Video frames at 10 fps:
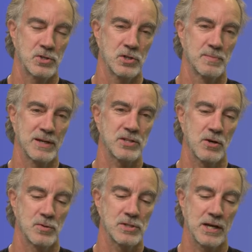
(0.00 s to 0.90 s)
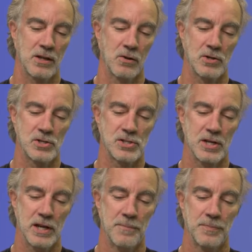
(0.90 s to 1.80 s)
is Mexico's second largest
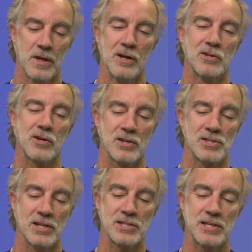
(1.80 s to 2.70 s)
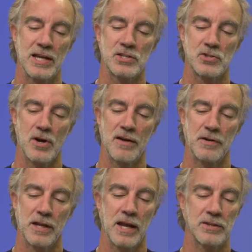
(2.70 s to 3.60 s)
city. Took us six days of
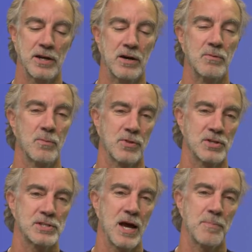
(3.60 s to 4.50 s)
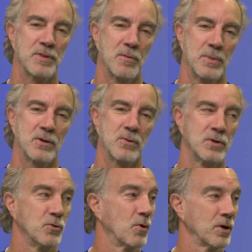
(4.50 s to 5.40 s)
driving to get there with a stop in the middle
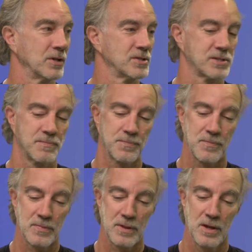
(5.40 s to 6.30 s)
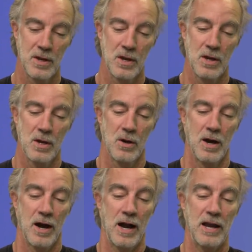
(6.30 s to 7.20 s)
in New Orleans.
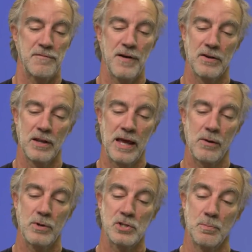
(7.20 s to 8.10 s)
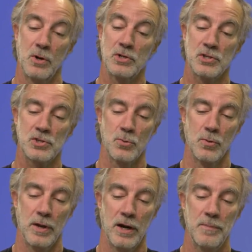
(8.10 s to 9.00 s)
I had found a language immersion school
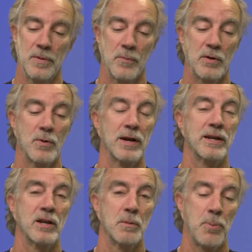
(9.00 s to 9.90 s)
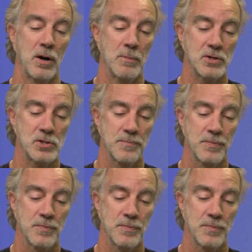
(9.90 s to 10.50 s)
there. We rented an apartment